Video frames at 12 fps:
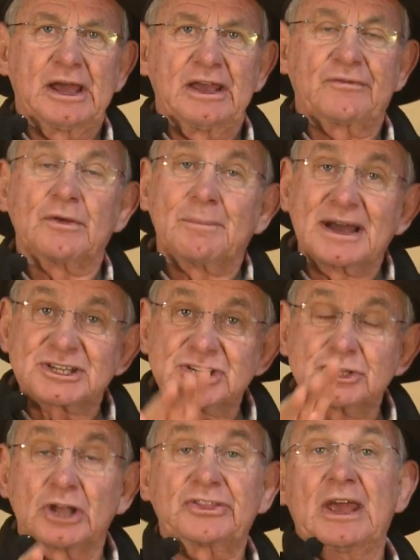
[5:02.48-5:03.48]
if the bus is
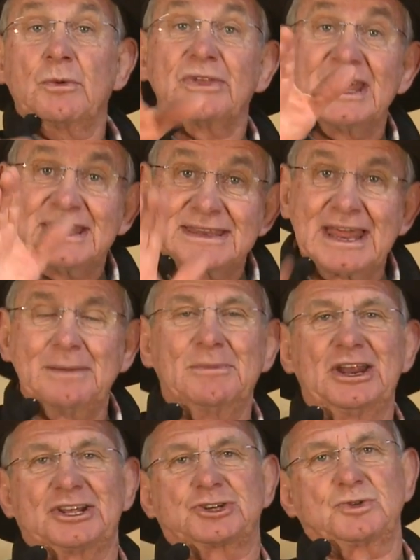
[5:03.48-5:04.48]
not there within 10
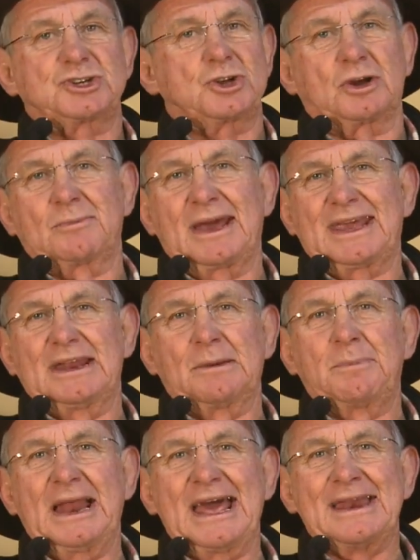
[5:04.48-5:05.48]
minutes, we start making a
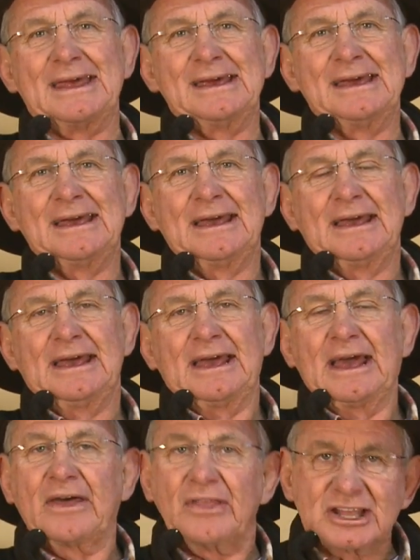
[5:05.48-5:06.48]
plan.
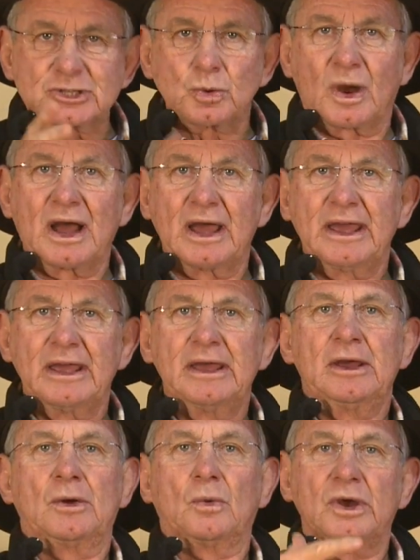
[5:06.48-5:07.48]
And that's why
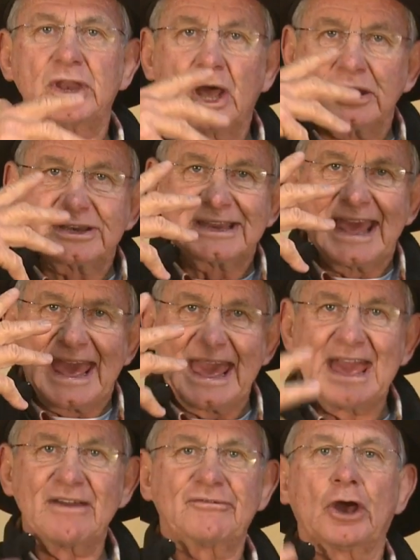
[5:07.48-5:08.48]
we don't
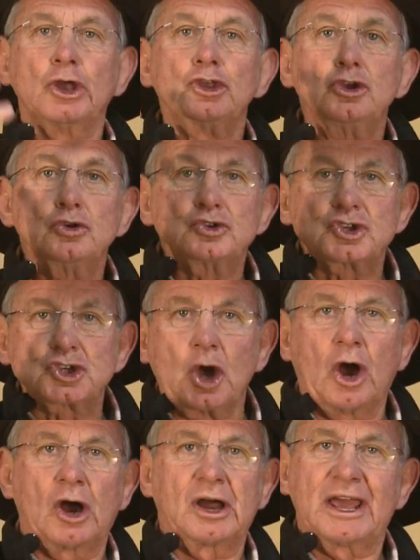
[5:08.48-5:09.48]
have a new
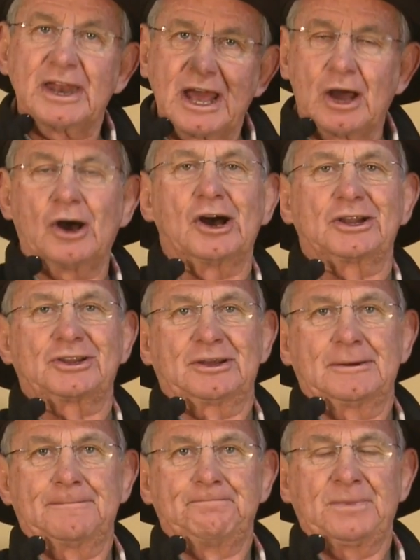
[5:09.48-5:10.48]
song in our heart.
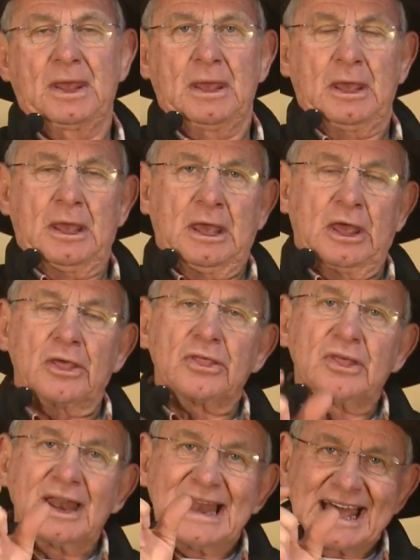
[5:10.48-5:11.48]

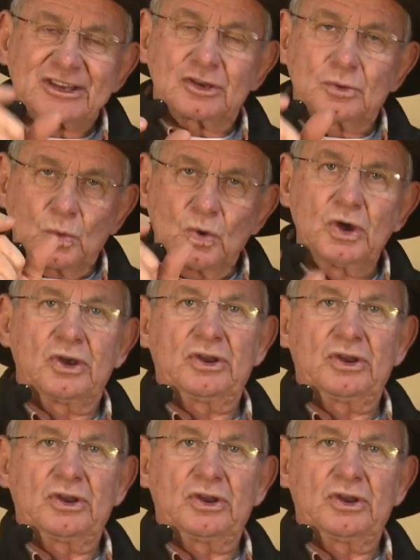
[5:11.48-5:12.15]
The Latin word,